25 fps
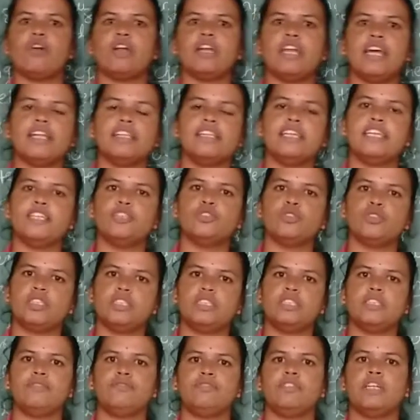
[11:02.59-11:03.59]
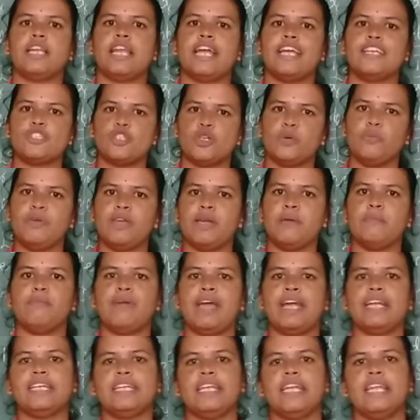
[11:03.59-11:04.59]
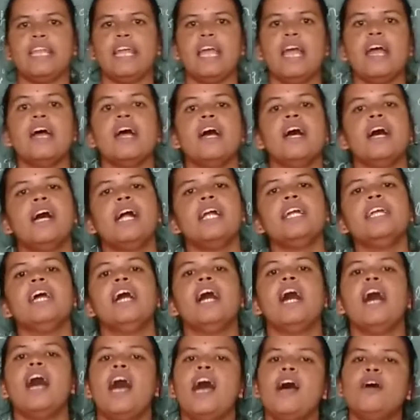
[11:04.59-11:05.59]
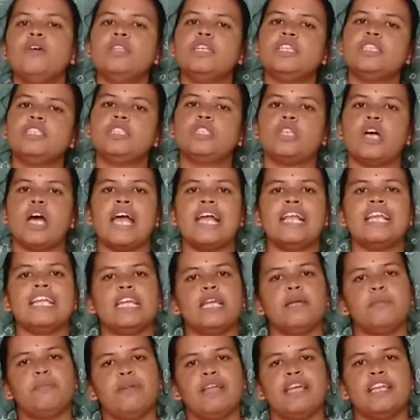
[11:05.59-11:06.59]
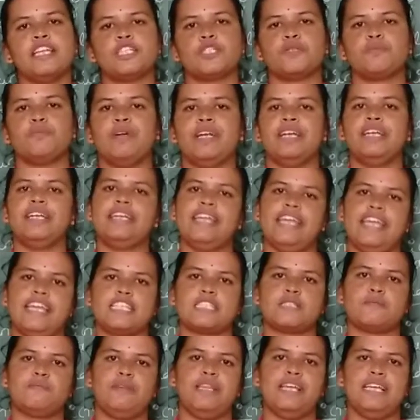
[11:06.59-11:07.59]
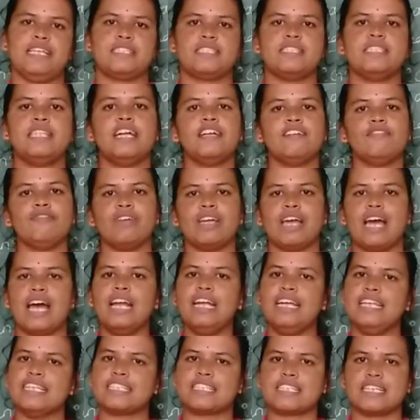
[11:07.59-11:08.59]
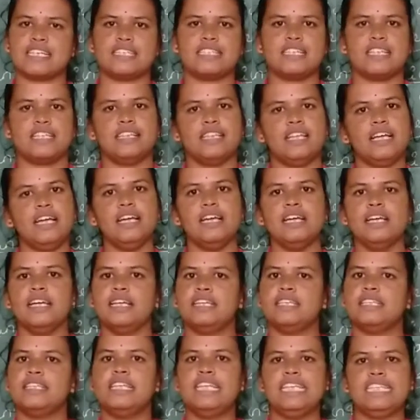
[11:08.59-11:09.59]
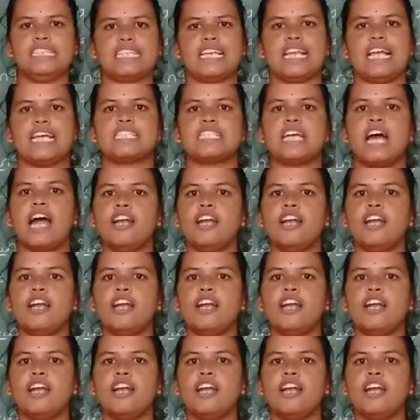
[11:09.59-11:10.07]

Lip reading: What are the uses of the rhizobium bacteria, and how the soil replenishment takes place? That we are discussing this class.